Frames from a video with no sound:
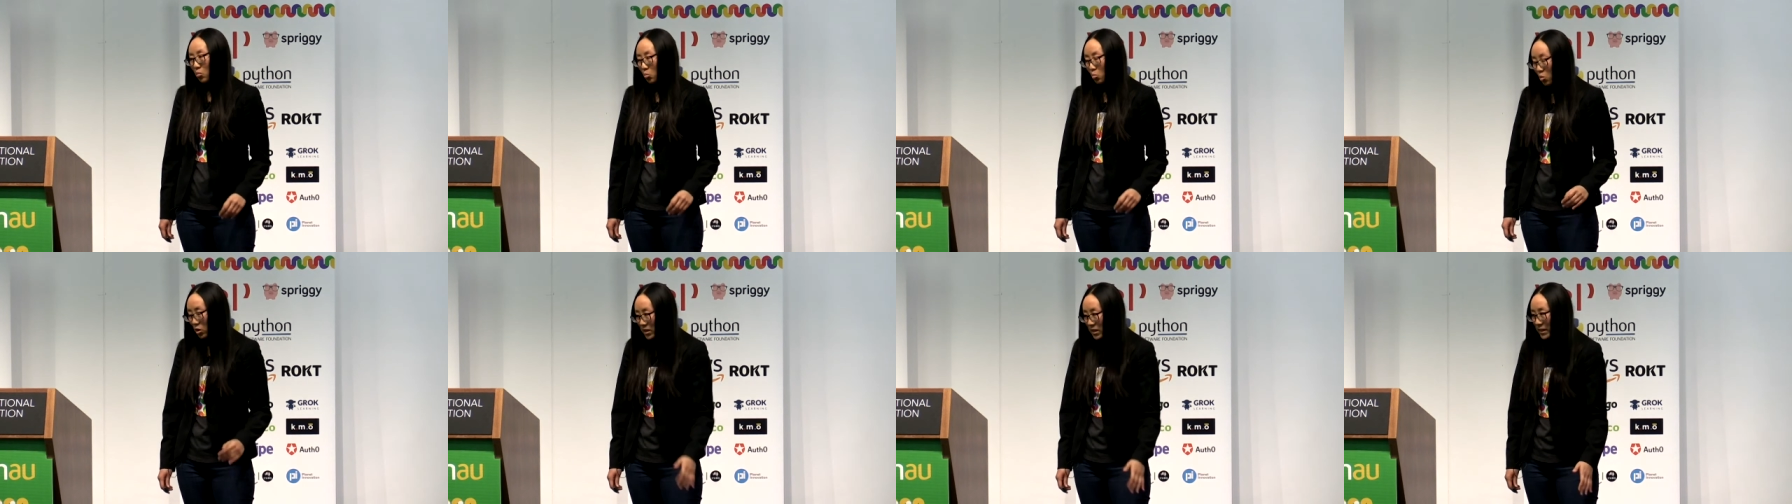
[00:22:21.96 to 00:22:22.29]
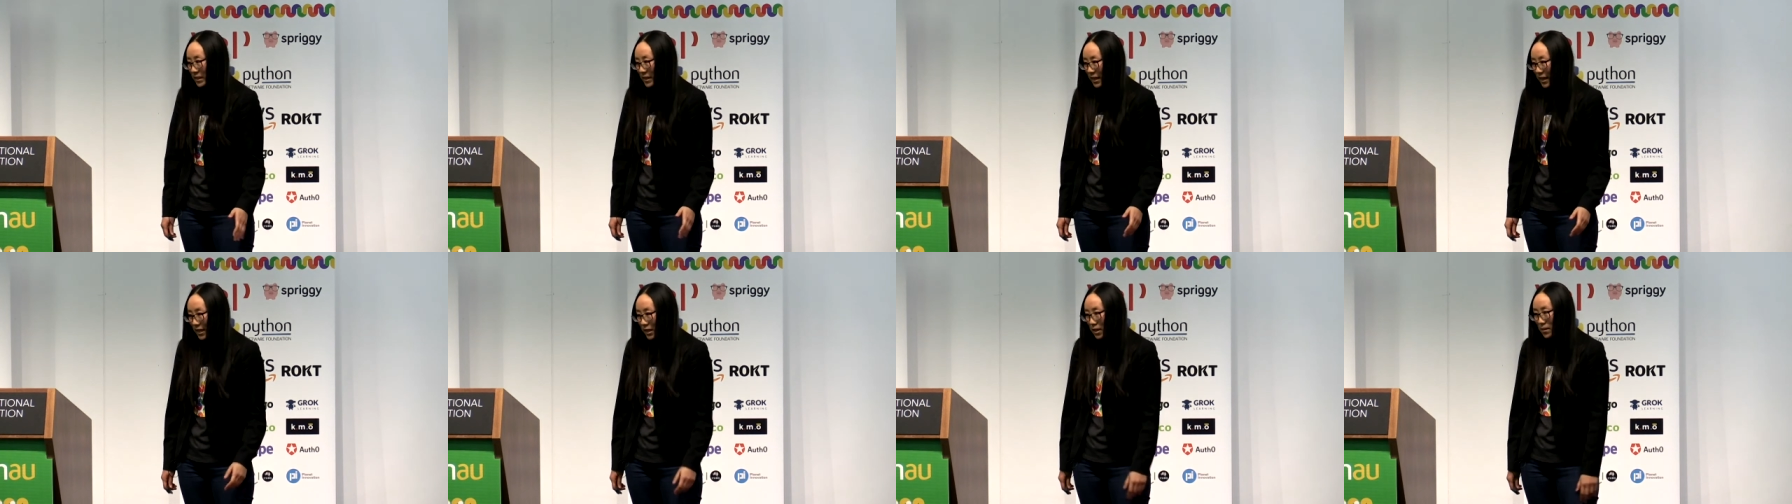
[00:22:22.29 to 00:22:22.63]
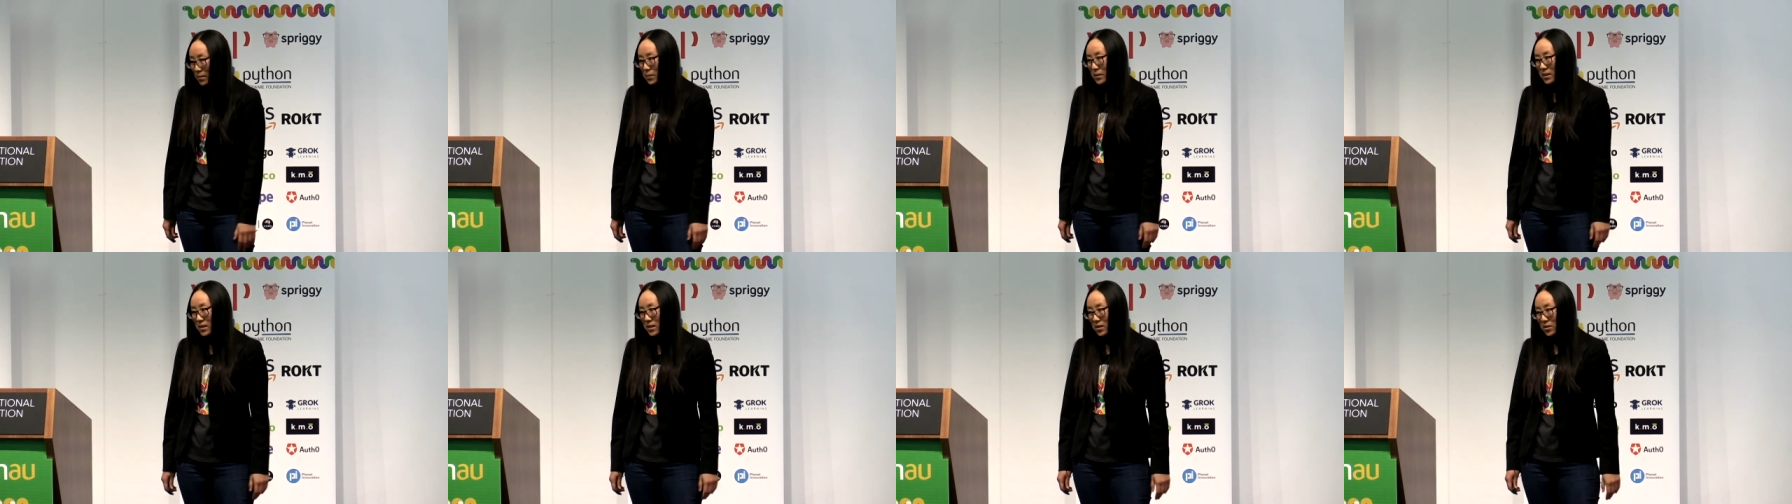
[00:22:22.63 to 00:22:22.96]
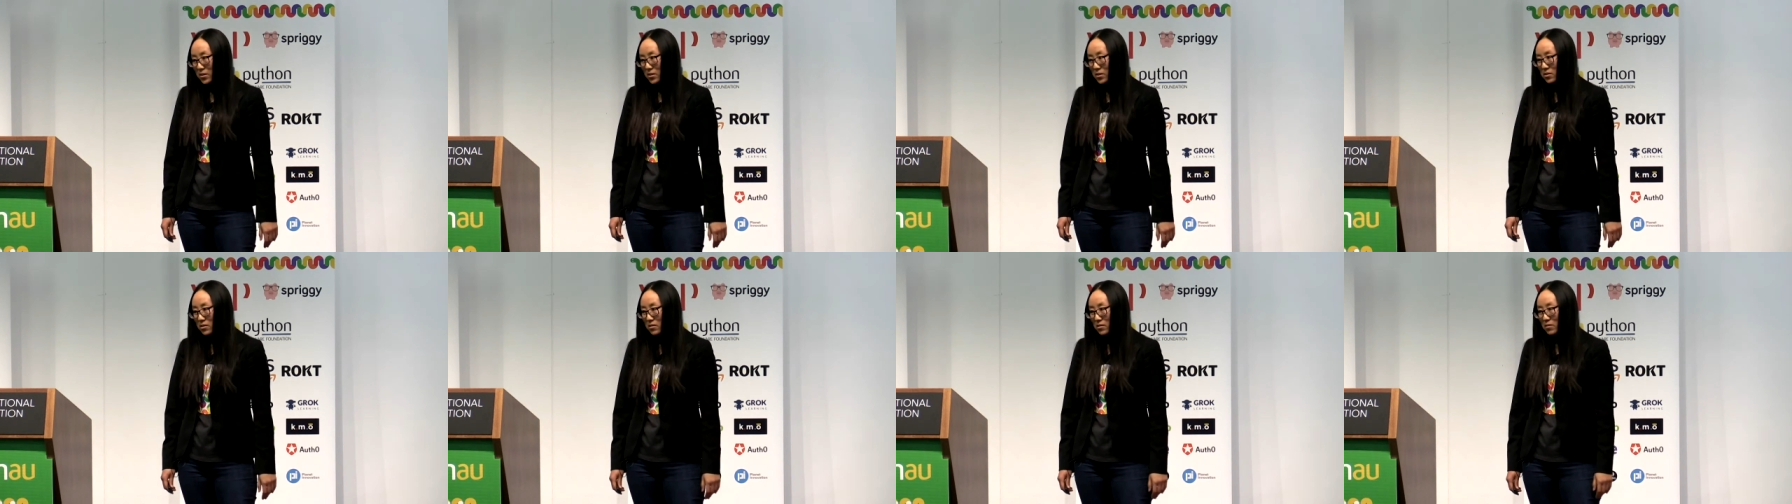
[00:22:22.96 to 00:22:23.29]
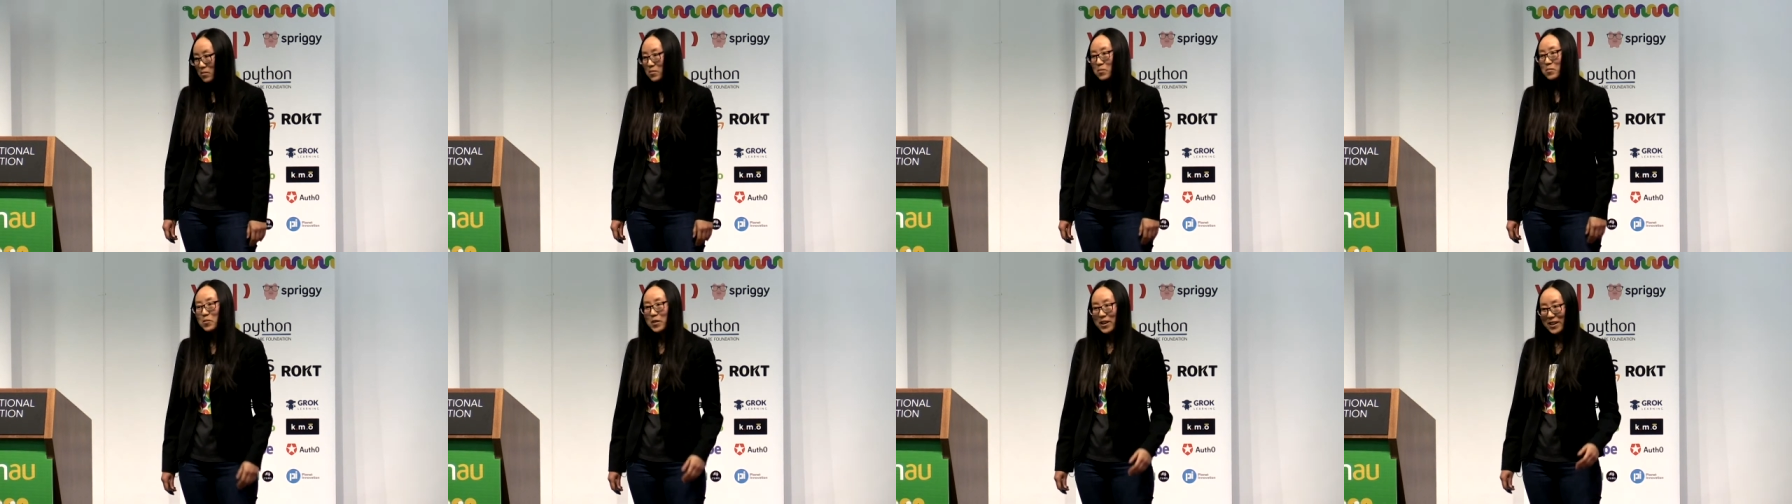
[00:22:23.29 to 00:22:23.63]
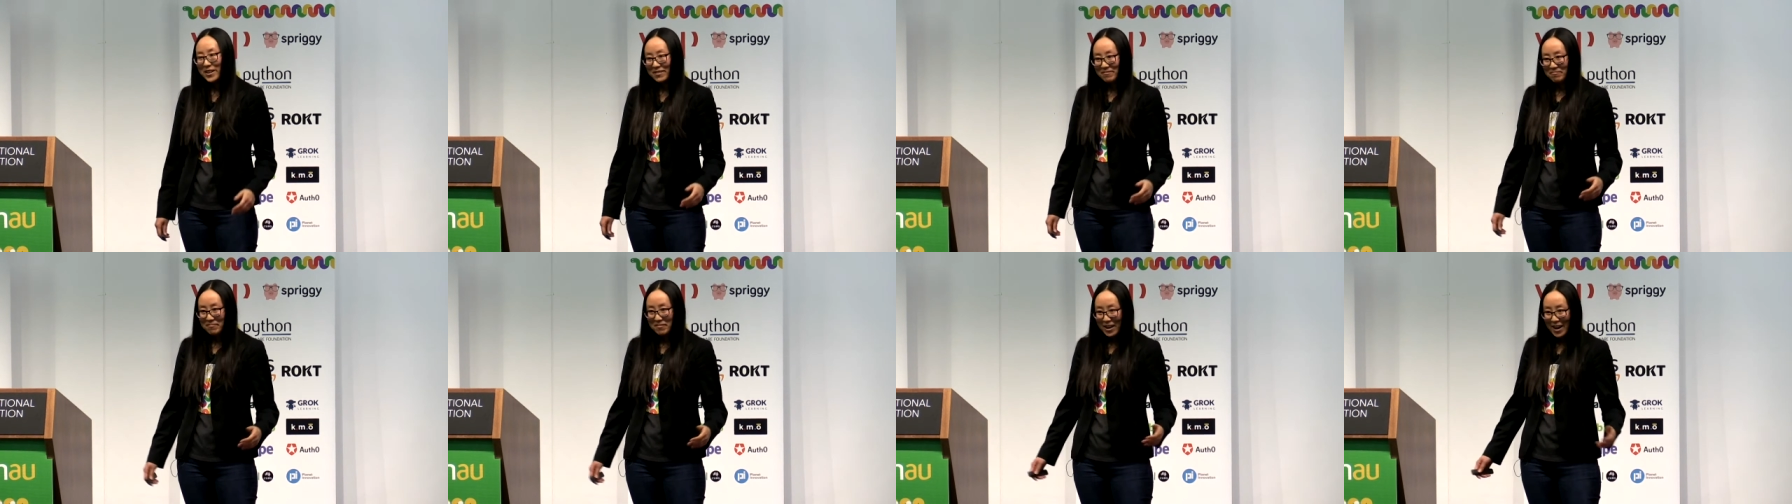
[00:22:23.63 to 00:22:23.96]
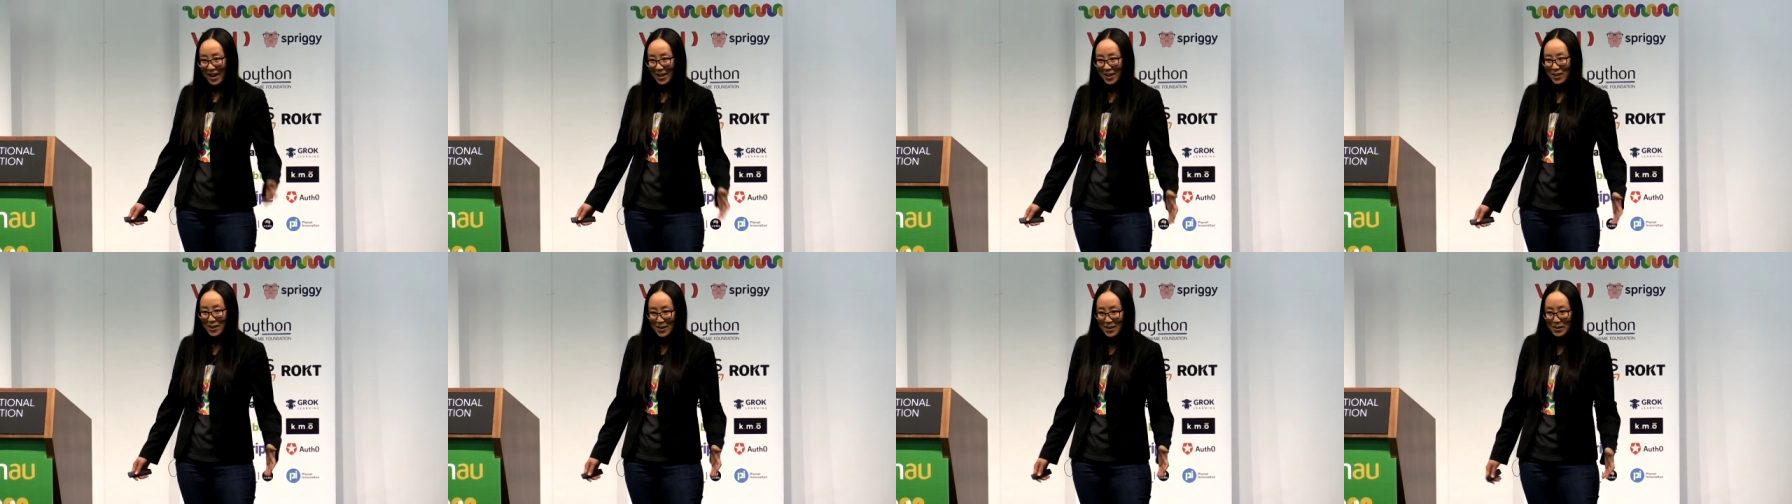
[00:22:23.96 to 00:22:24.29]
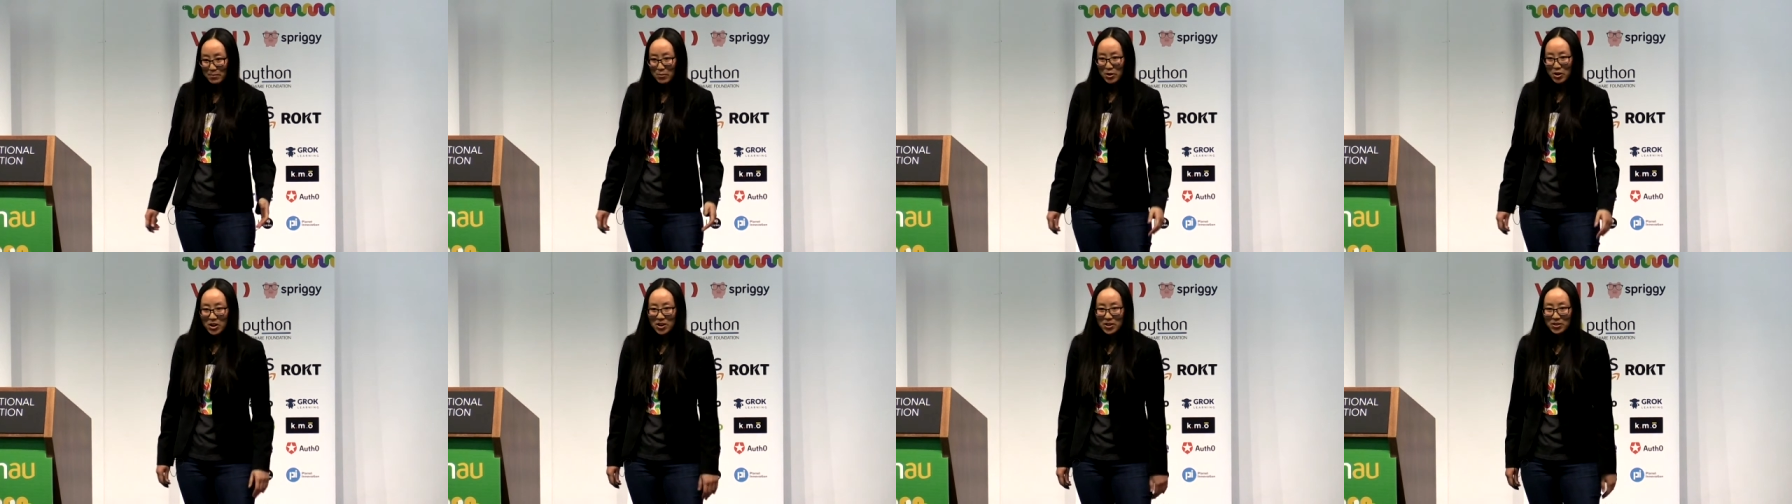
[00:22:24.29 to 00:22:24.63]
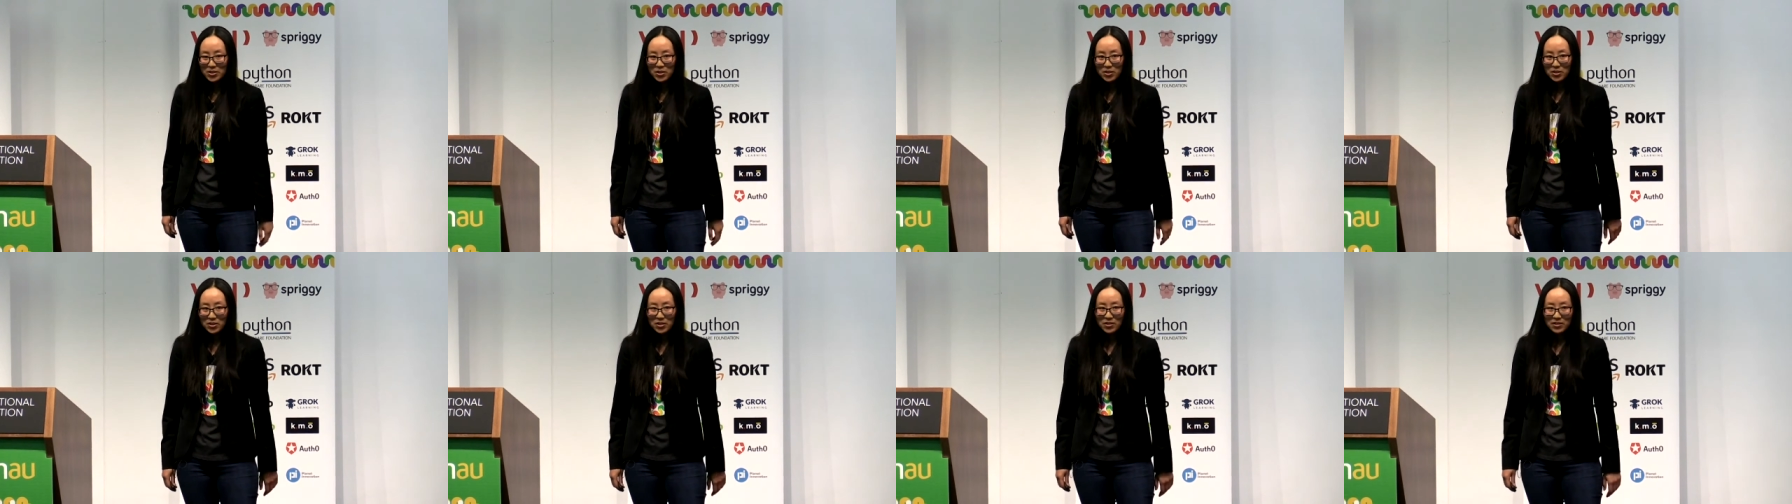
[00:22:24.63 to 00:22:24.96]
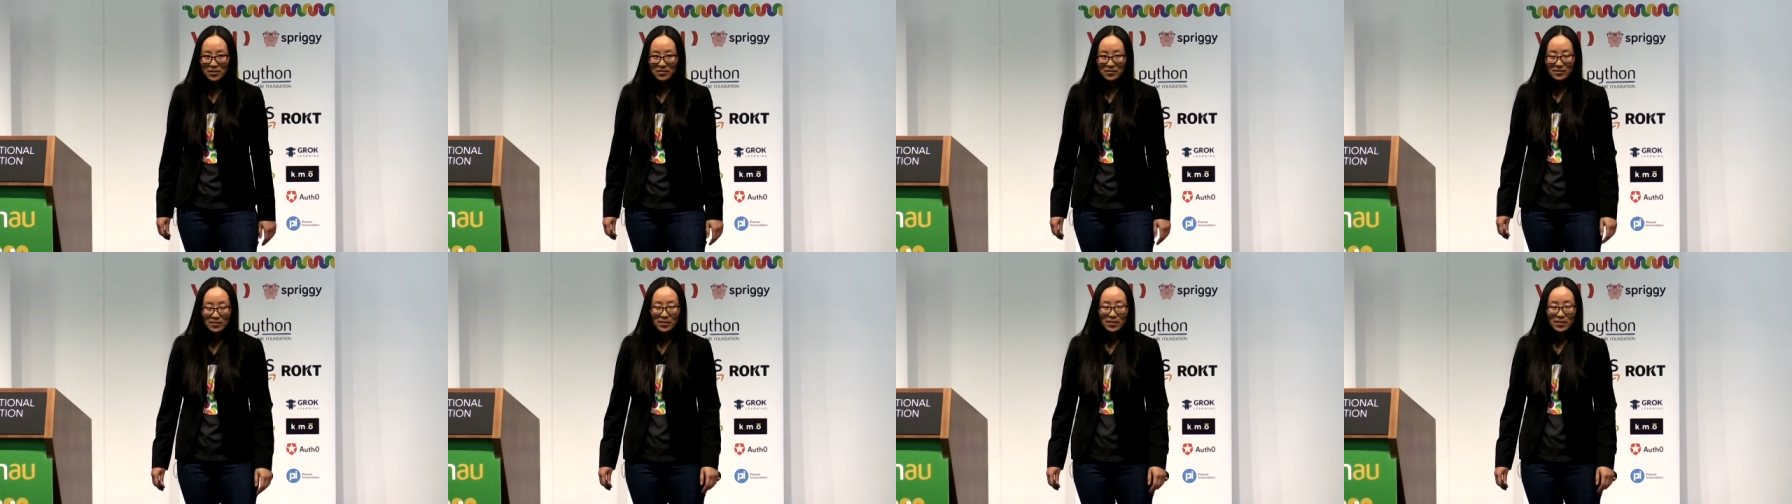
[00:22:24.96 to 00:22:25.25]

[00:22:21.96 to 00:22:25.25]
What stand ups do when hecklers emerge